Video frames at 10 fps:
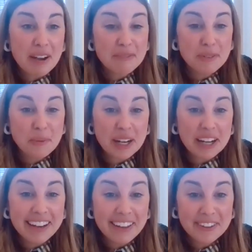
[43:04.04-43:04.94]
you have for one
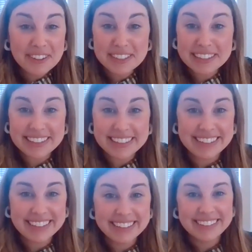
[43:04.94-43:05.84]
another since
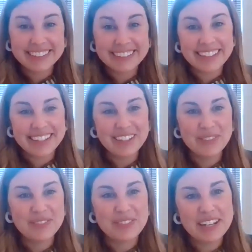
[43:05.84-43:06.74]
this is
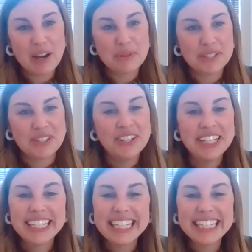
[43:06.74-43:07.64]
uh, an
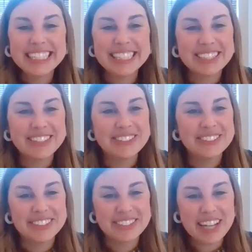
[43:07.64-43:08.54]
opportunity
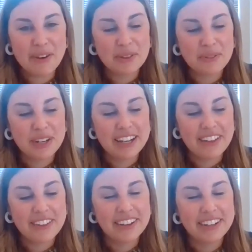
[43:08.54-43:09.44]
to to chat with one
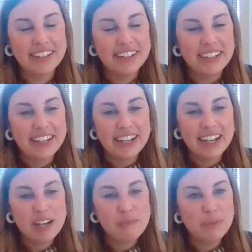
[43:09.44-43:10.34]
another
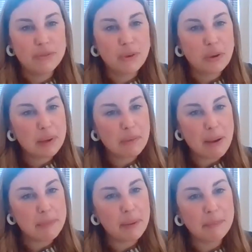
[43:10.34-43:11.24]
um, before we
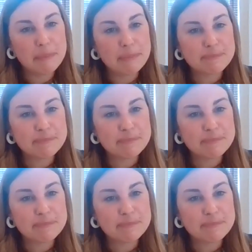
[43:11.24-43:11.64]
wrap up?